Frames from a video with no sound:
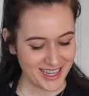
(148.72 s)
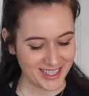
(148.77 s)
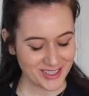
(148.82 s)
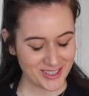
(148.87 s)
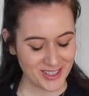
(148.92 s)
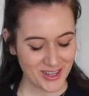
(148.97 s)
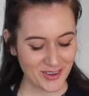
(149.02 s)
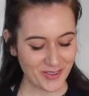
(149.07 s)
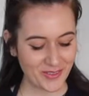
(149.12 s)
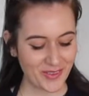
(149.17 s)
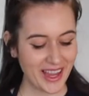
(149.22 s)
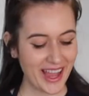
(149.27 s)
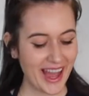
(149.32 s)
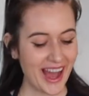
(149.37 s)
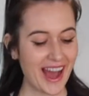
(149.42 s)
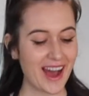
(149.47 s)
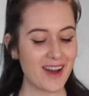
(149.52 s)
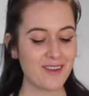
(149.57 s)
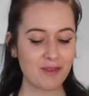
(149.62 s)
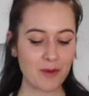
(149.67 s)
So we
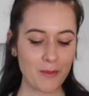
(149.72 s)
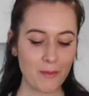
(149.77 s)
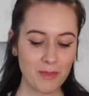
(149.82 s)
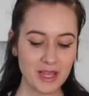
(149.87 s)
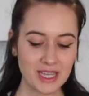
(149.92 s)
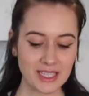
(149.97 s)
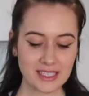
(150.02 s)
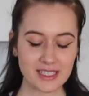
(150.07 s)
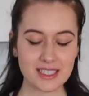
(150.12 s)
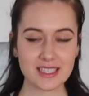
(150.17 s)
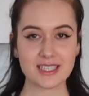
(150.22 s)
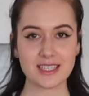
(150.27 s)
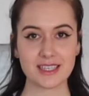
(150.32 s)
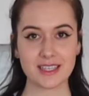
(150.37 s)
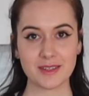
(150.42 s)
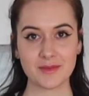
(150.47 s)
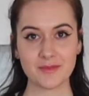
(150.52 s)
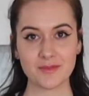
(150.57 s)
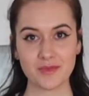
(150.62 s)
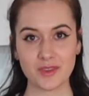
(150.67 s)
have mint,
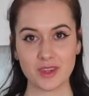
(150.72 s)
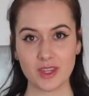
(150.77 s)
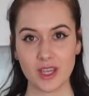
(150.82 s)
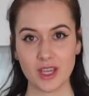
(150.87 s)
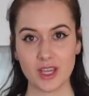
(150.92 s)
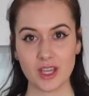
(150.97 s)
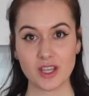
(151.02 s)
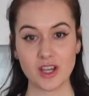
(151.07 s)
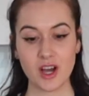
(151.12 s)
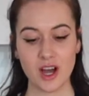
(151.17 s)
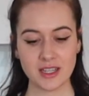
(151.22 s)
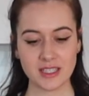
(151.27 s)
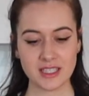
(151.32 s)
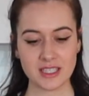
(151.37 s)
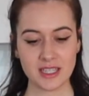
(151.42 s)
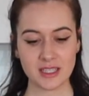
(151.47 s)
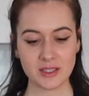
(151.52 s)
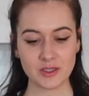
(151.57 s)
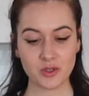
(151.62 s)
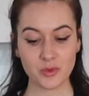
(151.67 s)

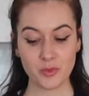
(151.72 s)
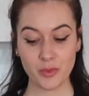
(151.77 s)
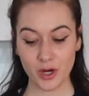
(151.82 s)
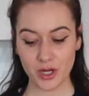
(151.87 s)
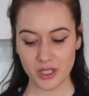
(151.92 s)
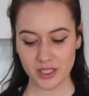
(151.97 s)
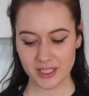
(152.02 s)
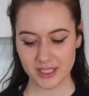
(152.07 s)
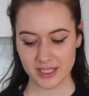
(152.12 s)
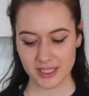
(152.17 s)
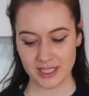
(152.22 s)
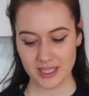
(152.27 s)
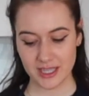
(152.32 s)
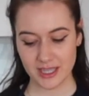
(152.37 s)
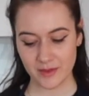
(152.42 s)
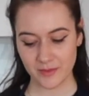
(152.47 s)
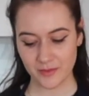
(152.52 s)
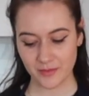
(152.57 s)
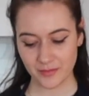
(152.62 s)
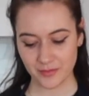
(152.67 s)
continental
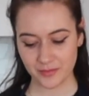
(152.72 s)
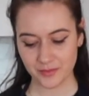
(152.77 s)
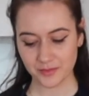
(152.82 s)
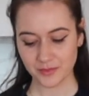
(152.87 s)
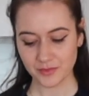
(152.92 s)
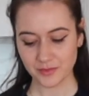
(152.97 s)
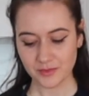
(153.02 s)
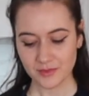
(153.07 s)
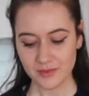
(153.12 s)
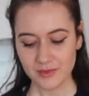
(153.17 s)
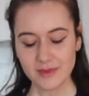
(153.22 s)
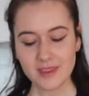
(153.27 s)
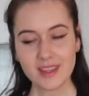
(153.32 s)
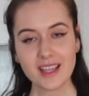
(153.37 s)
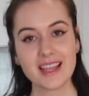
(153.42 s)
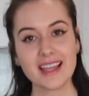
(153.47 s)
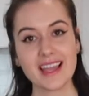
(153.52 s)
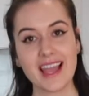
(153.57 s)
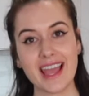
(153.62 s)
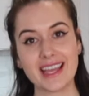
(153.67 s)
parsley,
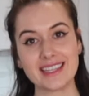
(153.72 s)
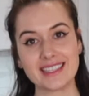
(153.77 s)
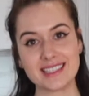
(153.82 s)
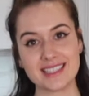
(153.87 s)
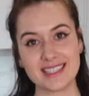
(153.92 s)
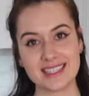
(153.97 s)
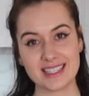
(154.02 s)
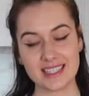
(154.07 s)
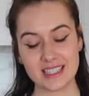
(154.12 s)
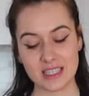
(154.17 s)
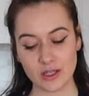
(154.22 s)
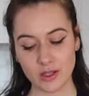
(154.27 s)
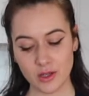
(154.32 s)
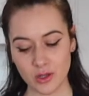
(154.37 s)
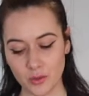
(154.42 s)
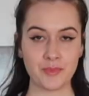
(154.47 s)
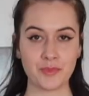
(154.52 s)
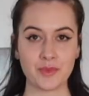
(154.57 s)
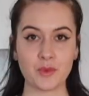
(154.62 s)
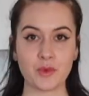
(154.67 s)
and dill.
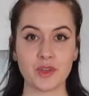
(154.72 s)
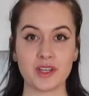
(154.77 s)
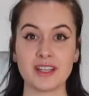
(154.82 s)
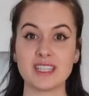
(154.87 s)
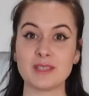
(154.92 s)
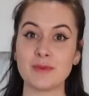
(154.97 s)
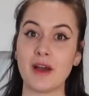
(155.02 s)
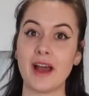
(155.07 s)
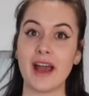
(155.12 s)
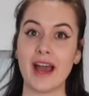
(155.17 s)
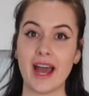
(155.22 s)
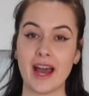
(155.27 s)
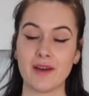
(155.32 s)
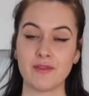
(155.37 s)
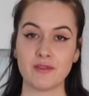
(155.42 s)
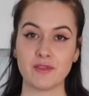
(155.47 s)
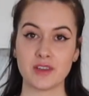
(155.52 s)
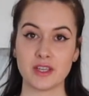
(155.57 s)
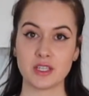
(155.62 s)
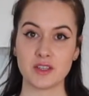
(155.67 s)
We're gonna use about half
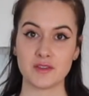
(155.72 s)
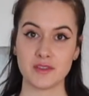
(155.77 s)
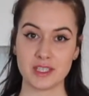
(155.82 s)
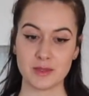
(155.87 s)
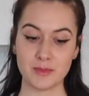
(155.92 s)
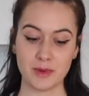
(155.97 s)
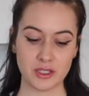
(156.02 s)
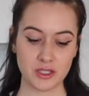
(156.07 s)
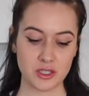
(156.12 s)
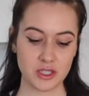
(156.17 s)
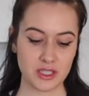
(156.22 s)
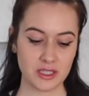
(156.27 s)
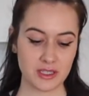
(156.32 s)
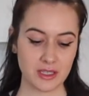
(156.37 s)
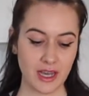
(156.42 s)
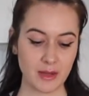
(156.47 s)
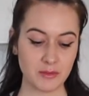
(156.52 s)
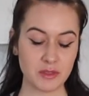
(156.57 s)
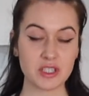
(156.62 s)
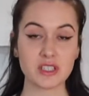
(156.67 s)
of each of these bunches.
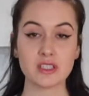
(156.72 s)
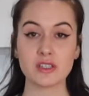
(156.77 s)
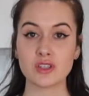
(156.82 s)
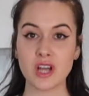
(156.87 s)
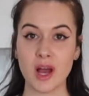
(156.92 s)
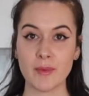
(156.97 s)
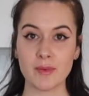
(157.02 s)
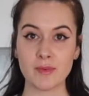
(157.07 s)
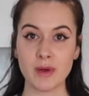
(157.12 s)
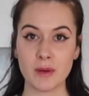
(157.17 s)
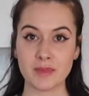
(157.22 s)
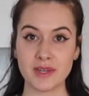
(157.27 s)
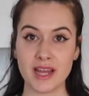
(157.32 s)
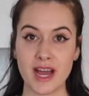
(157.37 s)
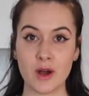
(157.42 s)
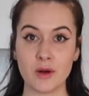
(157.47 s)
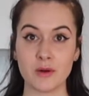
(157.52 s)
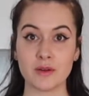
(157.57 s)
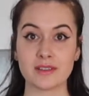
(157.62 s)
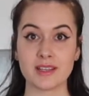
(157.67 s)
I'm just gonna chop them up
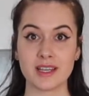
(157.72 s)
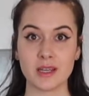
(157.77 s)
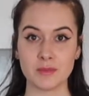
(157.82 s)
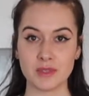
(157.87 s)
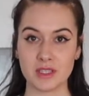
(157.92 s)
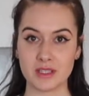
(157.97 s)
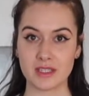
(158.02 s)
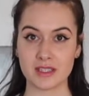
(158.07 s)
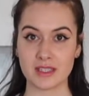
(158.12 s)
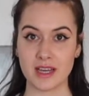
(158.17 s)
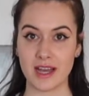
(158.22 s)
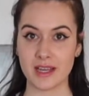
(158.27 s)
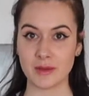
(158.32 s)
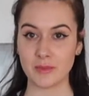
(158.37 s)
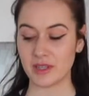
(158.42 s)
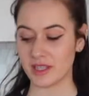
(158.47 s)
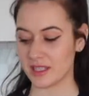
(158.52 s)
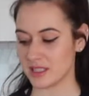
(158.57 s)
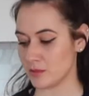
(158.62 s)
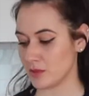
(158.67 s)
now, set them to the side
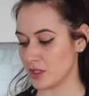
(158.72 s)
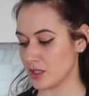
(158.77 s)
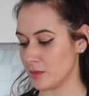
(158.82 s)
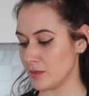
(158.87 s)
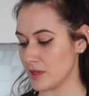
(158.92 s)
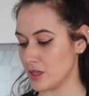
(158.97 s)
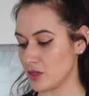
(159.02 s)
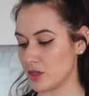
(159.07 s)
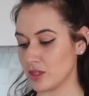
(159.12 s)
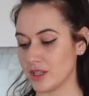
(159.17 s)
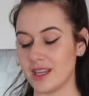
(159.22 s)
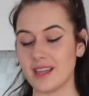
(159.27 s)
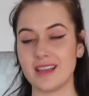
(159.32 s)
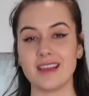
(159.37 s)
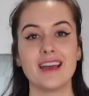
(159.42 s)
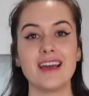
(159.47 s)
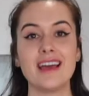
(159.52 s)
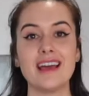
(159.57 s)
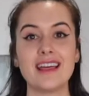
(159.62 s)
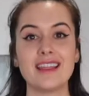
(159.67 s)
because I'm gonna be
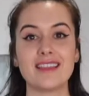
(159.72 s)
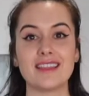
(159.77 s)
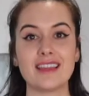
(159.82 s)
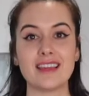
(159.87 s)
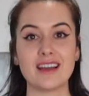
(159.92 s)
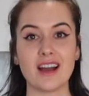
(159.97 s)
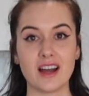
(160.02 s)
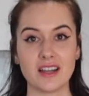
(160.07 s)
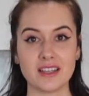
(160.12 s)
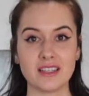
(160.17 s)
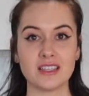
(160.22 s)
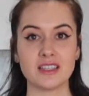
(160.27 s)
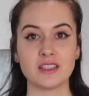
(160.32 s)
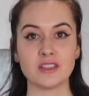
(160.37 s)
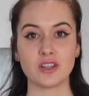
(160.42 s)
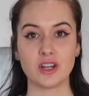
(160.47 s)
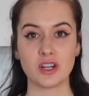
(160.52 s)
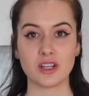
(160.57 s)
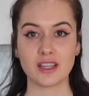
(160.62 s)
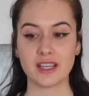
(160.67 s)
cooking the
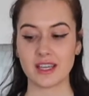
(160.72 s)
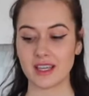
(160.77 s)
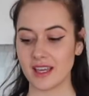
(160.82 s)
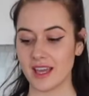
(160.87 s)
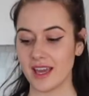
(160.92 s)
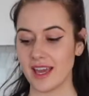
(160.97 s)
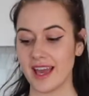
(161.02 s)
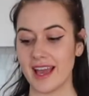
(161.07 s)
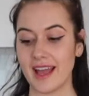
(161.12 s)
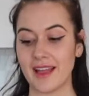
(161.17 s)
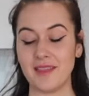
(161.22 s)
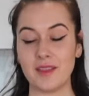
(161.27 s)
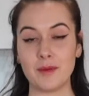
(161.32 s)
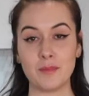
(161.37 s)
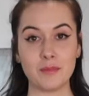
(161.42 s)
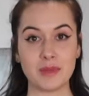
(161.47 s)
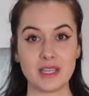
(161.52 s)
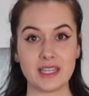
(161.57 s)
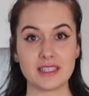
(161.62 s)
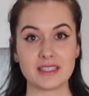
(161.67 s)
onion, garlic, and the
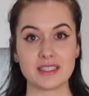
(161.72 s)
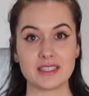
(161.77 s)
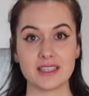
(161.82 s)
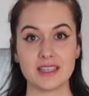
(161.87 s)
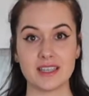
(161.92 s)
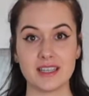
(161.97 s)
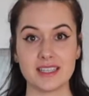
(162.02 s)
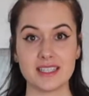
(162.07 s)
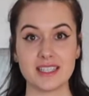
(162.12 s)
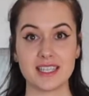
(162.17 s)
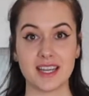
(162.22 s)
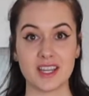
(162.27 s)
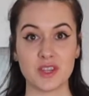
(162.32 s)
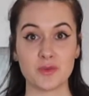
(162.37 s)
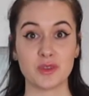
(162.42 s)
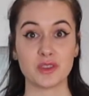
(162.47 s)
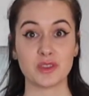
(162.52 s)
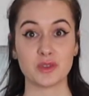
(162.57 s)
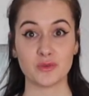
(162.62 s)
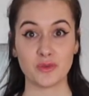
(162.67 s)
meat together
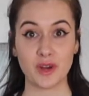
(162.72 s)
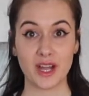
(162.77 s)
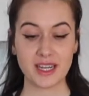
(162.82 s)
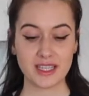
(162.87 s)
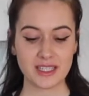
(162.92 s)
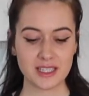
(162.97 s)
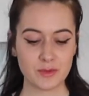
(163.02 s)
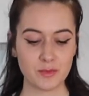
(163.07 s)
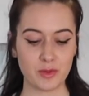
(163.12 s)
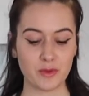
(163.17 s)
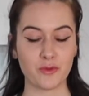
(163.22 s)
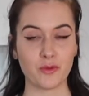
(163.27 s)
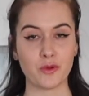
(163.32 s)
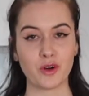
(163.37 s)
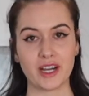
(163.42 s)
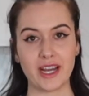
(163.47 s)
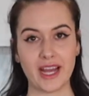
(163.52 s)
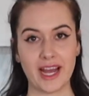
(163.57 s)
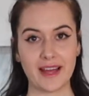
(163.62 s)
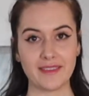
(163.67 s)
with the rice
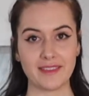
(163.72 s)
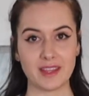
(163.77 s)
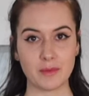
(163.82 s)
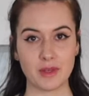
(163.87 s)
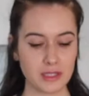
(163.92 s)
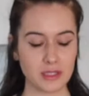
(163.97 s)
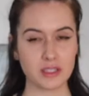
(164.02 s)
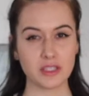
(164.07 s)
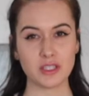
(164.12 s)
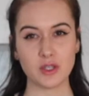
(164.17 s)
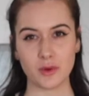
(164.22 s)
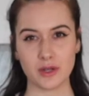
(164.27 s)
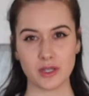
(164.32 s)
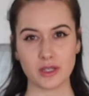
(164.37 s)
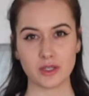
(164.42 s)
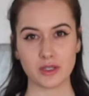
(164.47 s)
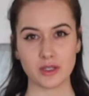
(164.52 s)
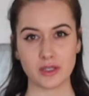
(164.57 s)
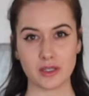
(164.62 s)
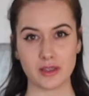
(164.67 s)
before I add them. You don't
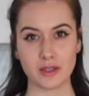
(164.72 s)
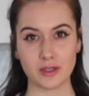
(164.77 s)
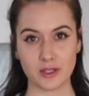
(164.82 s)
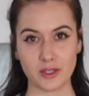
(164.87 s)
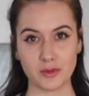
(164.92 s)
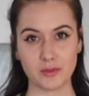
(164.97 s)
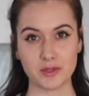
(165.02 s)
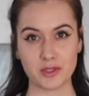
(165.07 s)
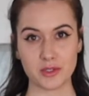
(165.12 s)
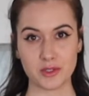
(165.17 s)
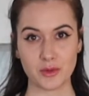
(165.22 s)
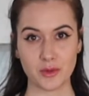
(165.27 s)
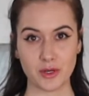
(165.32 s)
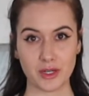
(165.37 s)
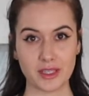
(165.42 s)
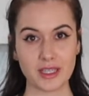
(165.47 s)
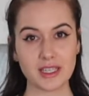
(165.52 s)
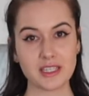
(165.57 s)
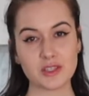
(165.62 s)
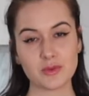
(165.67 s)
wanna cook the herbs too
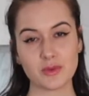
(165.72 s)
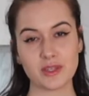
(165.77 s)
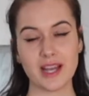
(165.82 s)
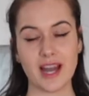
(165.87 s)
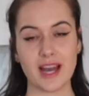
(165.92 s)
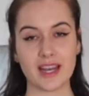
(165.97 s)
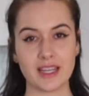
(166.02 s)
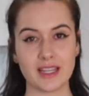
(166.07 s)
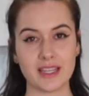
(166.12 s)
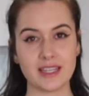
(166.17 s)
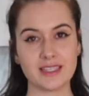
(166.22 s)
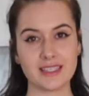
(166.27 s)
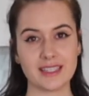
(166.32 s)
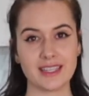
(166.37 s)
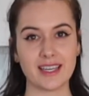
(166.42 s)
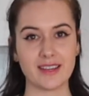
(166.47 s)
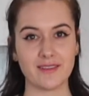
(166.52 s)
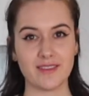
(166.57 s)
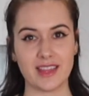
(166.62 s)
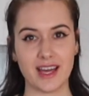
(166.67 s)
early. You just wanna add it in,
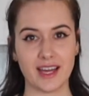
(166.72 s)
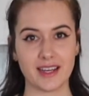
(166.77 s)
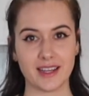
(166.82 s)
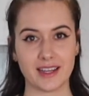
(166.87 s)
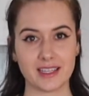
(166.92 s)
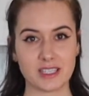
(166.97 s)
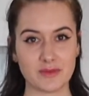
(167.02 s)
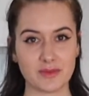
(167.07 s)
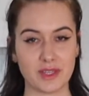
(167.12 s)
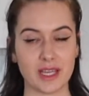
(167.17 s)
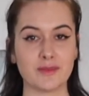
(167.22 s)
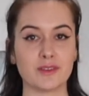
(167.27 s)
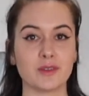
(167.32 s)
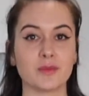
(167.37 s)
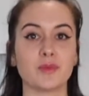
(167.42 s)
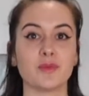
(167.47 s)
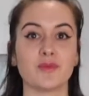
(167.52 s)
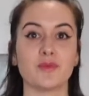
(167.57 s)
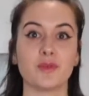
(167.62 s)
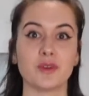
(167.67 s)
give it that nice flavor
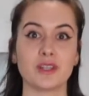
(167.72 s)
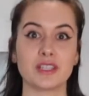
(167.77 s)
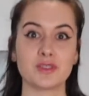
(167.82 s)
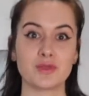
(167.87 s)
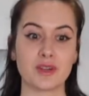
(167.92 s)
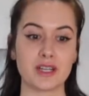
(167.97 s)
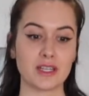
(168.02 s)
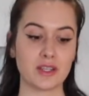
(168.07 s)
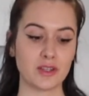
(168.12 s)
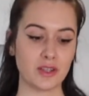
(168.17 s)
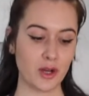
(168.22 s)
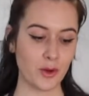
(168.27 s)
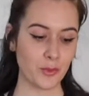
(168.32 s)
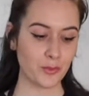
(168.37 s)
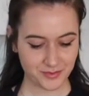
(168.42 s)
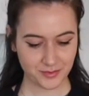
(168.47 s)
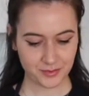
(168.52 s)
before it's ready to go.